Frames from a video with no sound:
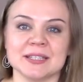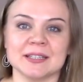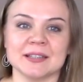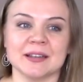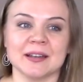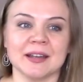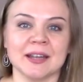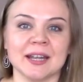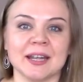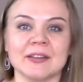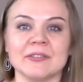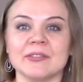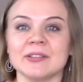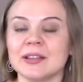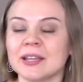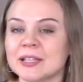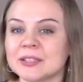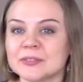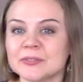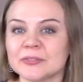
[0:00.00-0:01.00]
I have a
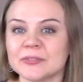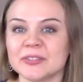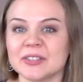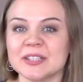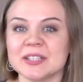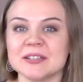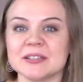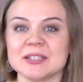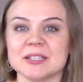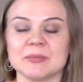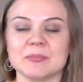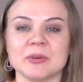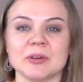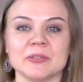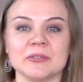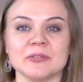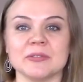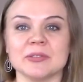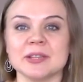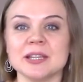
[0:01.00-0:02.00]
lot of videos
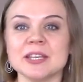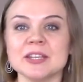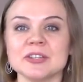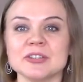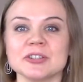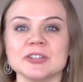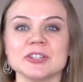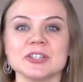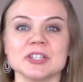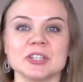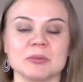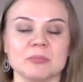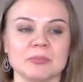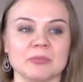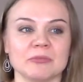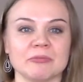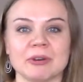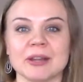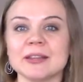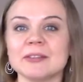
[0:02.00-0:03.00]
about relationship,
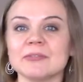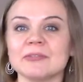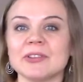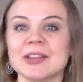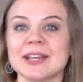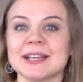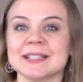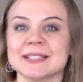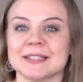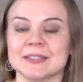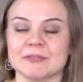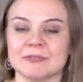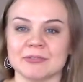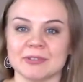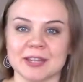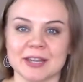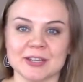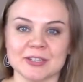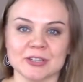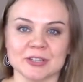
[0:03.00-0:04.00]
red flags in
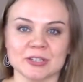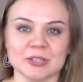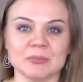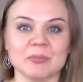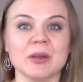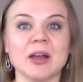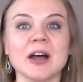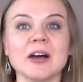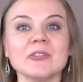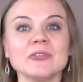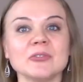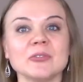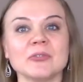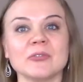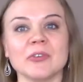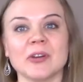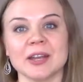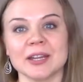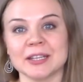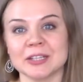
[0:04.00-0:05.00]
relationship, how to
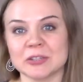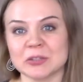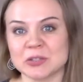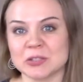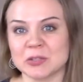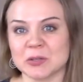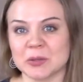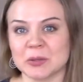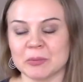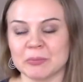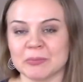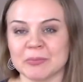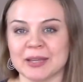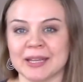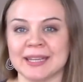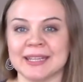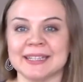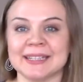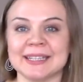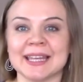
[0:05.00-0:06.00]
find your
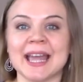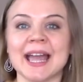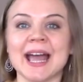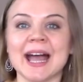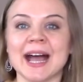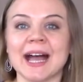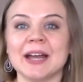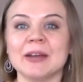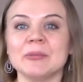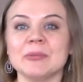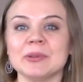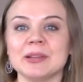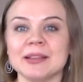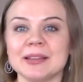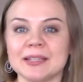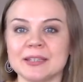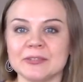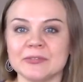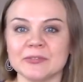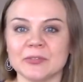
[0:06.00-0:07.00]
soulmate. I will
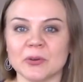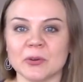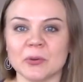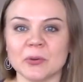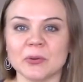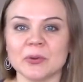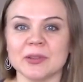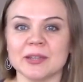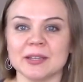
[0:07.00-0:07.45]
leave all